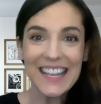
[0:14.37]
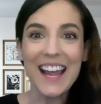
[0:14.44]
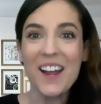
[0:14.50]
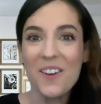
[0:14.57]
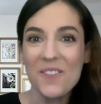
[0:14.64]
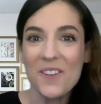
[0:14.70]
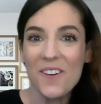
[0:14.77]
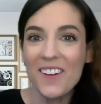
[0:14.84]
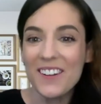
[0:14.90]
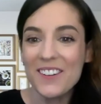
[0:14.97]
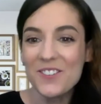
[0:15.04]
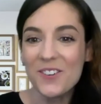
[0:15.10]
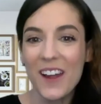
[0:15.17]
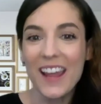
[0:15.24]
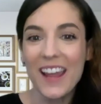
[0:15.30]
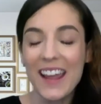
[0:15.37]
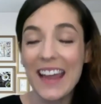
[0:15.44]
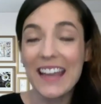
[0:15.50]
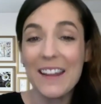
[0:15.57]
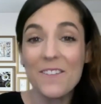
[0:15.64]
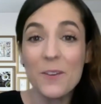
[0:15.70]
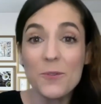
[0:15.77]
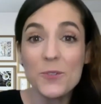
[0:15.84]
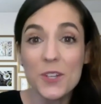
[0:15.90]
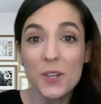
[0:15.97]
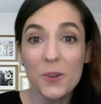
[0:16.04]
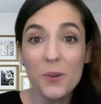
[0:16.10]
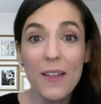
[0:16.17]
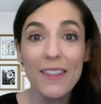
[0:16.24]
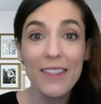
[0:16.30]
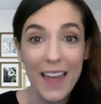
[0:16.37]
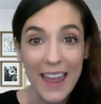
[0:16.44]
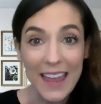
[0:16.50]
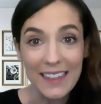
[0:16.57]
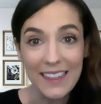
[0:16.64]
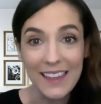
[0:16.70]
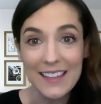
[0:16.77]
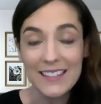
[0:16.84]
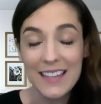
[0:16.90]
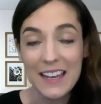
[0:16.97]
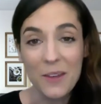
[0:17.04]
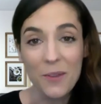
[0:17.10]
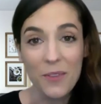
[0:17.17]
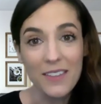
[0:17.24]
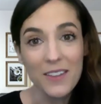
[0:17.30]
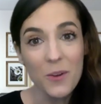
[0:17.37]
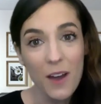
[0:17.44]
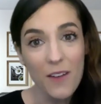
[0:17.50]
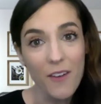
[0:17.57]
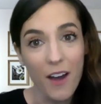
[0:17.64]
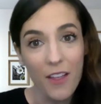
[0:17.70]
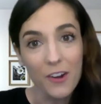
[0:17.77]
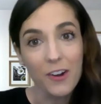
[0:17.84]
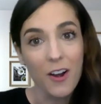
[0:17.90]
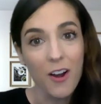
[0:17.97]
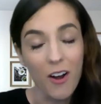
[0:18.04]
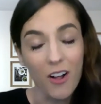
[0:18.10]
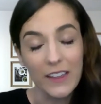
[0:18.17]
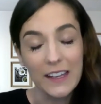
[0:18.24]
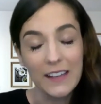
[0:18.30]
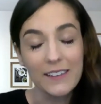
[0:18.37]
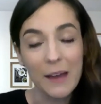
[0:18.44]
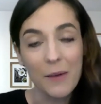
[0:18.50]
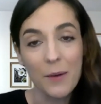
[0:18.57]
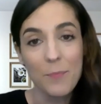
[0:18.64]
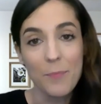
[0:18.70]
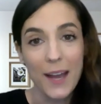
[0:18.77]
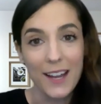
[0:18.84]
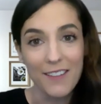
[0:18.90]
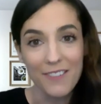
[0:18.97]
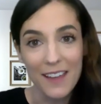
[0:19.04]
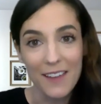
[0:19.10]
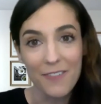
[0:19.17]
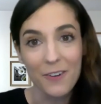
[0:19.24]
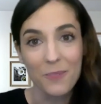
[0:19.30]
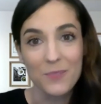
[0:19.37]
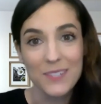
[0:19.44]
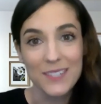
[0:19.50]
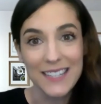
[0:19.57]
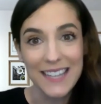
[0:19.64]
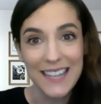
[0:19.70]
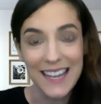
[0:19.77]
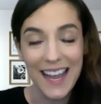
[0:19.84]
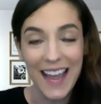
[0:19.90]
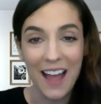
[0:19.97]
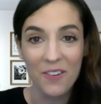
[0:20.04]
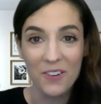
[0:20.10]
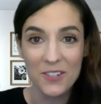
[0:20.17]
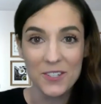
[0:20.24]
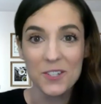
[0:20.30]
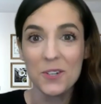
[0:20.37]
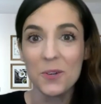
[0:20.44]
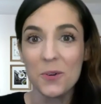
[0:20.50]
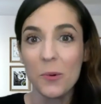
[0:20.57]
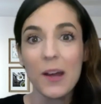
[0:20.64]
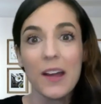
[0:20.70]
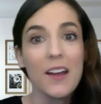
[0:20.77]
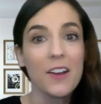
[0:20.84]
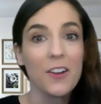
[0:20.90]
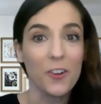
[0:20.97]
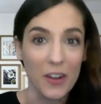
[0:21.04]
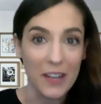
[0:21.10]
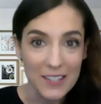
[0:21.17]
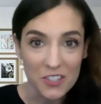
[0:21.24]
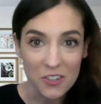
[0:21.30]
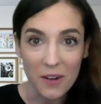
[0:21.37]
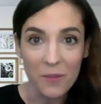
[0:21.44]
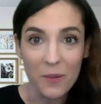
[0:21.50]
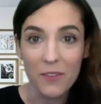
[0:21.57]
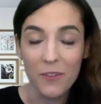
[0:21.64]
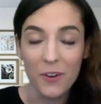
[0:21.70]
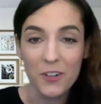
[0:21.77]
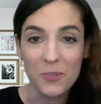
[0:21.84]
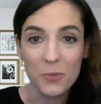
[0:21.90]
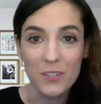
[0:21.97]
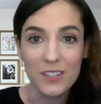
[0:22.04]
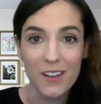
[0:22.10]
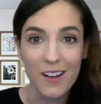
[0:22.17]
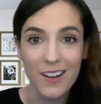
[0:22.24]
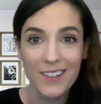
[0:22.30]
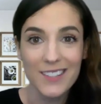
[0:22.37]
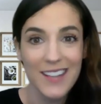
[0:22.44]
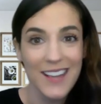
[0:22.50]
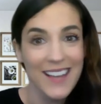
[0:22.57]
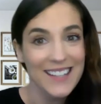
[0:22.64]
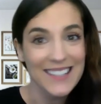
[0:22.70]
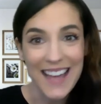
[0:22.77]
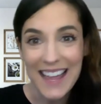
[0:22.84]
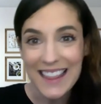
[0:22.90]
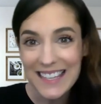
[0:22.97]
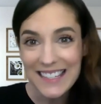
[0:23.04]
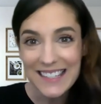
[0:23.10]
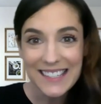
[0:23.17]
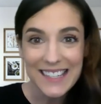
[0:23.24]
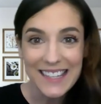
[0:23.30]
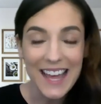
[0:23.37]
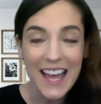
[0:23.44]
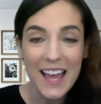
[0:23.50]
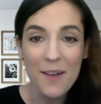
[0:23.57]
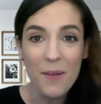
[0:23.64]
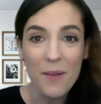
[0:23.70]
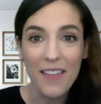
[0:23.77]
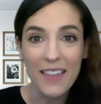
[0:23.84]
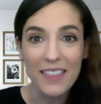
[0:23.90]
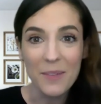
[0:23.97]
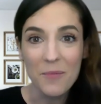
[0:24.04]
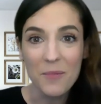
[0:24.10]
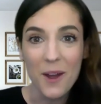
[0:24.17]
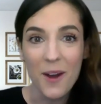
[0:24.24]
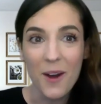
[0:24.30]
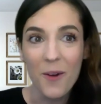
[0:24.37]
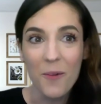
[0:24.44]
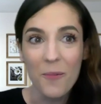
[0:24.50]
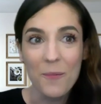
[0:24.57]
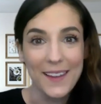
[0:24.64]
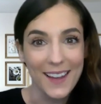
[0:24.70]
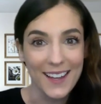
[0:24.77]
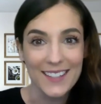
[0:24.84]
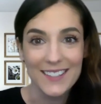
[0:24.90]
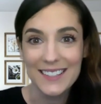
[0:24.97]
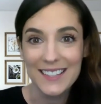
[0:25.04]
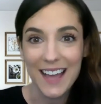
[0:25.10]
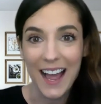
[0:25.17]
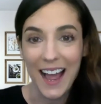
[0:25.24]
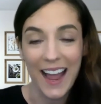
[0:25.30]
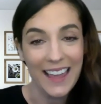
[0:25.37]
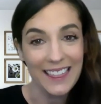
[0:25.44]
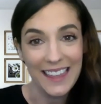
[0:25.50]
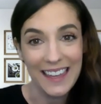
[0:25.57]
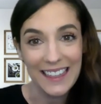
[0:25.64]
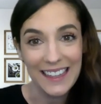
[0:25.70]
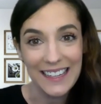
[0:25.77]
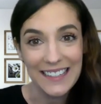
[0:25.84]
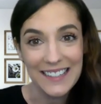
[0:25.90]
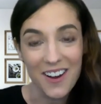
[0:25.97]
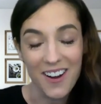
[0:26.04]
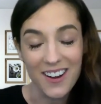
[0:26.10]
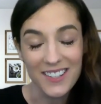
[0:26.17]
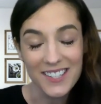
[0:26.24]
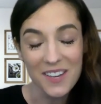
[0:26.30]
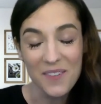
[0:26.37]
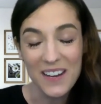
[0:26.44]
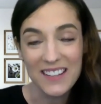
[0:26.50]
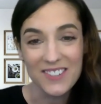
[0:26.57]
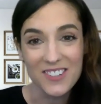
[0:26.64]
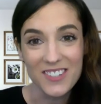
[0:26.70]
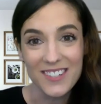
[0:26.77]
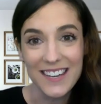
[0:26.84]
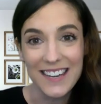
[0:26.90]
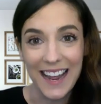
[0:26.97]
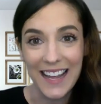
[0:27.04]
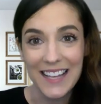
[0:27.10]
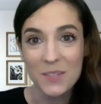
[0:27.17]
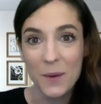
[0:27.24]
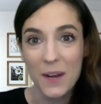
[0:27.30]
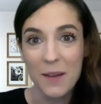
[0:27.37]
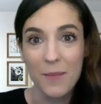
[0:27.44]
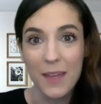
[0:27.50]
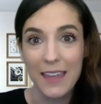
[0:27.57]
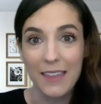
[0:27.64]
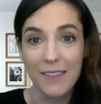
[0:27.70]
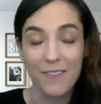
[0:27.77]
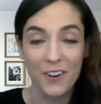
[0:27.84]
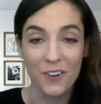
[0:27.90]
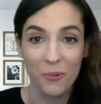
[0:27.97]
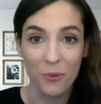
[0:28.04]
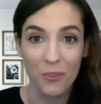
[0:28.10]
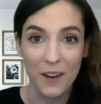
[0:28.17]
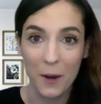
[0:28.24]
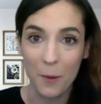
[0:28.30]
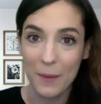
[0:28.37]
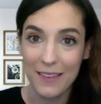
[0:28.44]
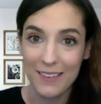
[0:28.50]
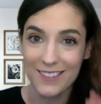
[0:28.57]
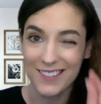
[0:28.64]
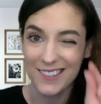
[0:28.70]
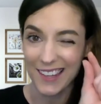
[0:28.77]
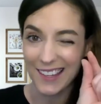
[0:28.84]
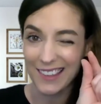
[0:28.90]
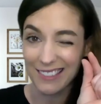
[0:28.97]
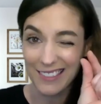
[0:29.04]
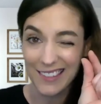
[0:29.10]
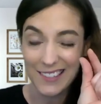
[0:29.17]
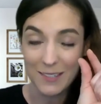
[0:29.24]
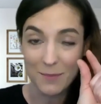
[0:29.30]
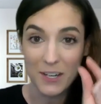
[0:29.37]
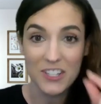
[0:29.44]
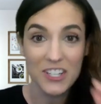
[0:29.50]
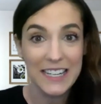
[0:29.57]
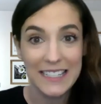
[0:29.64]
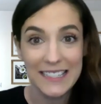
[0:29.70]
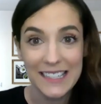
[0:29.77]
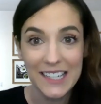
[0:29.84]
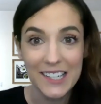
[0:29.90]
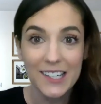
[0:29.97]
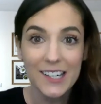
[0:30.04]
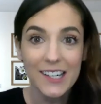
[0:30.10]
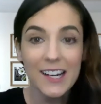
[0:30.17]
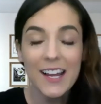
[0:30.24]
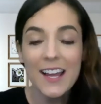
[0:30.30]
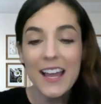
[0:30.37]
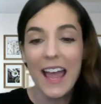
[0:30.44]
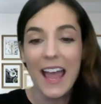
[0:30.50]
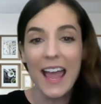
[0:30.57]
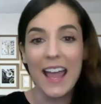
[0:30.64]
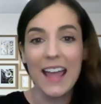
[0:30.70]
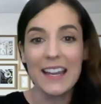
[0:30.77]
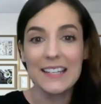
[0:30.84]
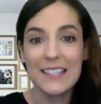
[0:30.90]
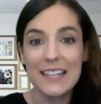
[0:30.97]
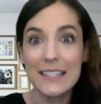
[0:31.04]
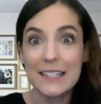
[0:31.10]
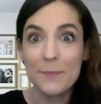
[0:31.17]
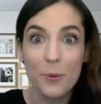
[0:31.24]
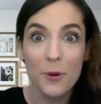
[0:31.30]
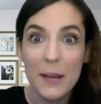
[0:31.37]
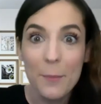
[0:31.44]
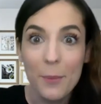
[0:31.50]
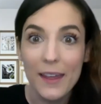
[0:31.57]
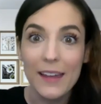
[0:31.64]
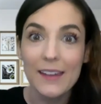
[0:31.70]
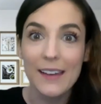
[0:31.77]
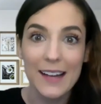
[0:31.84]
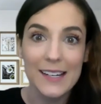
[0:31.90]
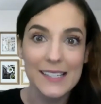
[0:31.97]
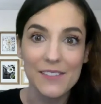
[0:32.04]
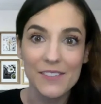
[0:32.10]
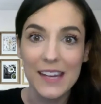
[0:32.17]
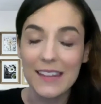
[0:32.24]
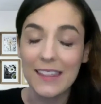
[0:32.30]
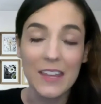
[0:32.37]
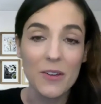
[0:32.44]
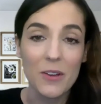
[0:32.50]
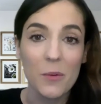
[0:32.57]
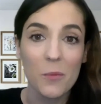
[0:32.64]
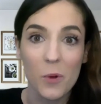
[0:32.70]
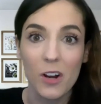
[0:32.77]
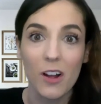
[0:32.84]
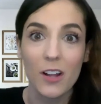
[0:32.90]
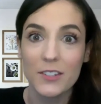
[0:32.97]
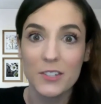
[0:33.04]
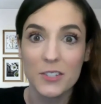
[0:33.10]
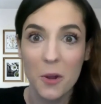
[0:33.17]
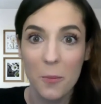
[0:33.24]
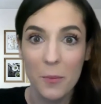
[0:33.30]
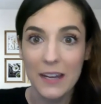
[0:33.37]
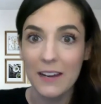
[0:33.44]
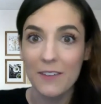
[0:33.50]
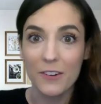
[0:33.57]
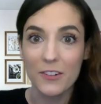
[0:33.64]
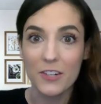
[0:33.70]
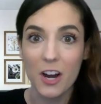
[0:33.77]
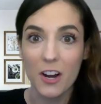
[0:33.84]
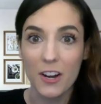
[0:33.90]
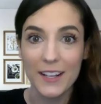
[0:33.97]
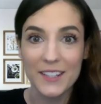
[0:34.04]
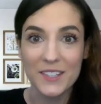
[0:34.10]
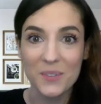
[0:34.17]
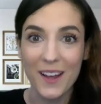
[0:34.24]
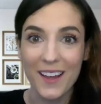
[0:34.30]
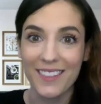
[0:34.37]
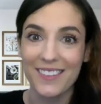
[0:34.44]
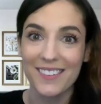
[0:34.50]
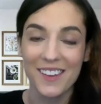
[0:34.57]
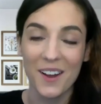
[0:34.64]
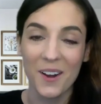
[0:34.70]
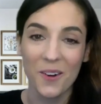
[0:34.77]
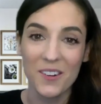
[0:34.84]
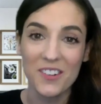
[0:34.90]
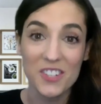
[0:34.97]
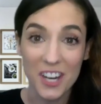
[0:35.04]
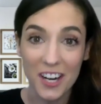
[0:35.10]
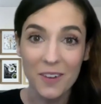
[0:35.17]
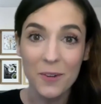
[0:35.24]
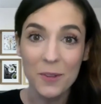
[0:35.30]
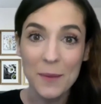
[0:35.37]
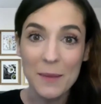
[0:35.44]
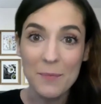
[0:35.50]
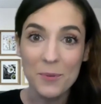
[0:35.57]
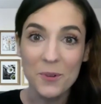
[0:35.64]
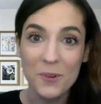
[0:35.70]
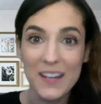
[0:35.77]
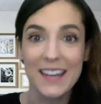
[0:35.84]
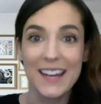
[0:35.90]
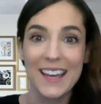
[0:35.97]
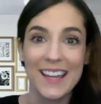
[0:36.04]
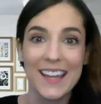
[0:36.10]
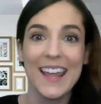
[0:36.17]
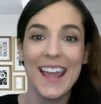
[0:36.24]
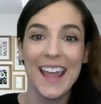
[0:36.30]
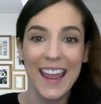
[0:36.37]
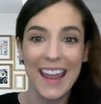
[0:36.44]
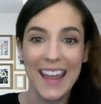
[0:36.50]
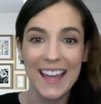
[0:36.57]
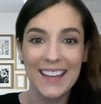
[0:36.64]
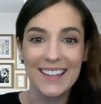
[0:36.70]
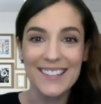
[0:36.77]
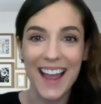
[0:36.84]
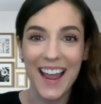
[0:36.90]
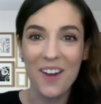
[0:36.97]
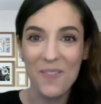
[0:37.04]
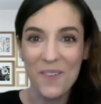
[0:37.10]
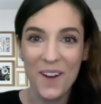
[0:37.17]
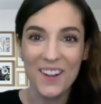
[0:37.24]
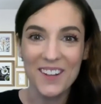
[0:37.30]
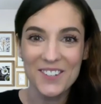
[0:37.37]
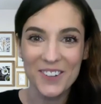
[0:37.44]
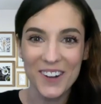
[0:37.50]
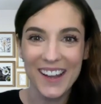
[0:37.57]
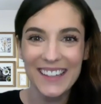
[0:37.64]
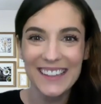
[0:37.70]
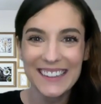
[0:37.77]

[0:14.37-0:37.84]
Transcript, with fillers: I hope you all enjoy it. And if you do like this and you think you have other colleagues that would benefit from seeing how to do green screen with virtual songs, send this to them, let them know, because I think that it's awesome and it's just a nice way to make virtual therapy just like this much easier. And it's a pre-planned activity that you can work on so many different targets with. So share it with people who need it. And I hope you all enjoy.